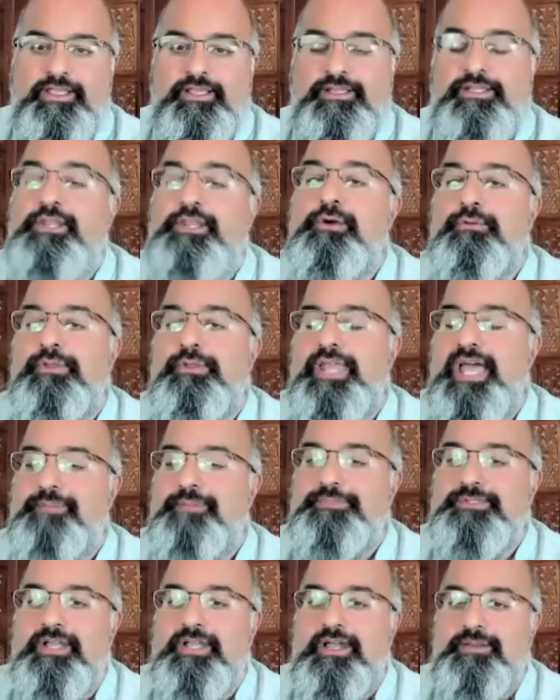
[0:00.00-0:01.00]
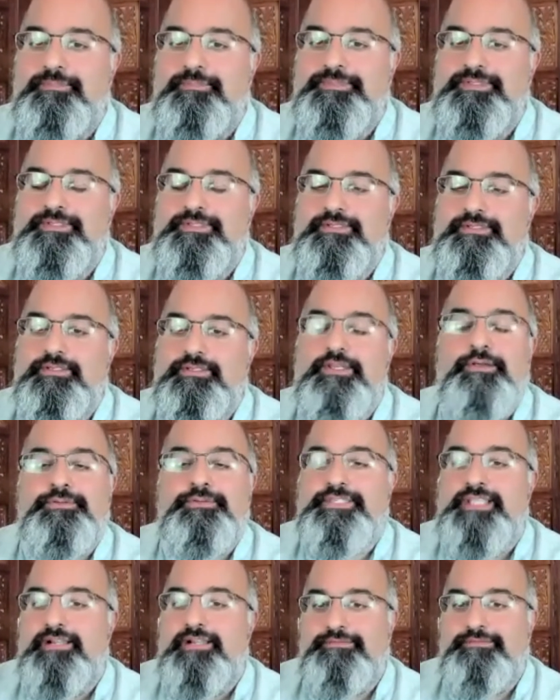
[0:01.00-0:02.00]
no laptops, no
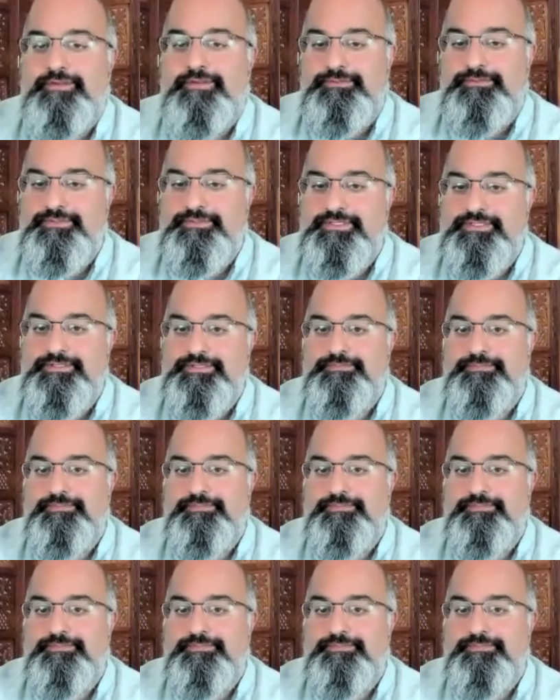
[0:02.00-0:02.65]
cell phones